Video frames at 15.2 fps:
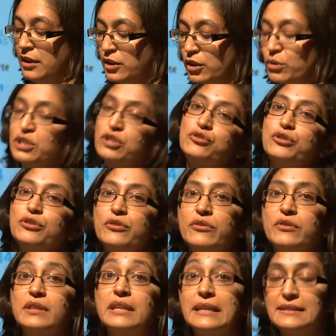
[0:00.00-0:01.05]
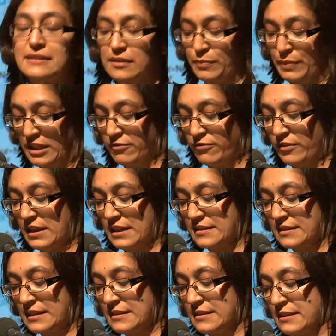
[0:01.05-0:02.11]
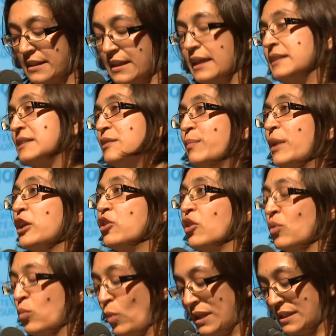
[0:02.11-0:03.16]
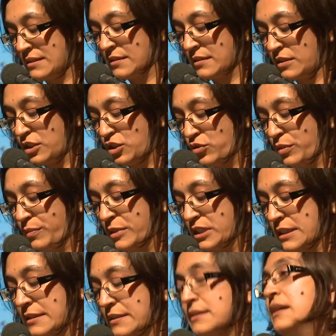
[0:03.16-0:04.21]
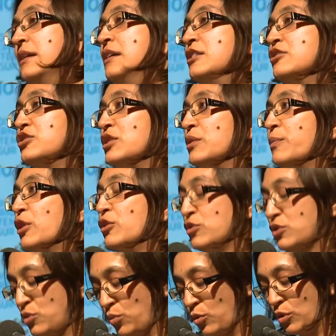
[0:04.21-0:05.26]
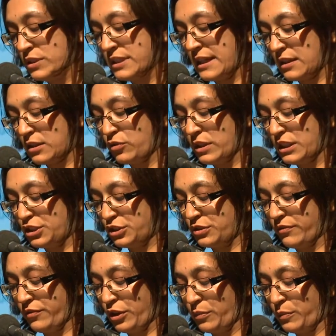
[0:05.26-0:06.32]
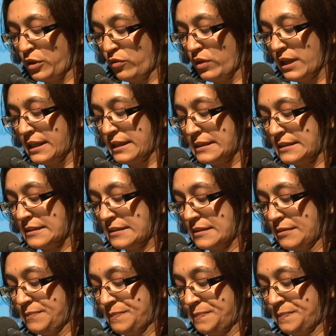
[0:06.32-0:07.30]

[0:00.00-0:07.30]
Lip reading: Though in truth, these had been first instigated by non-Western contributors to the post-war Declaration of Human Rights.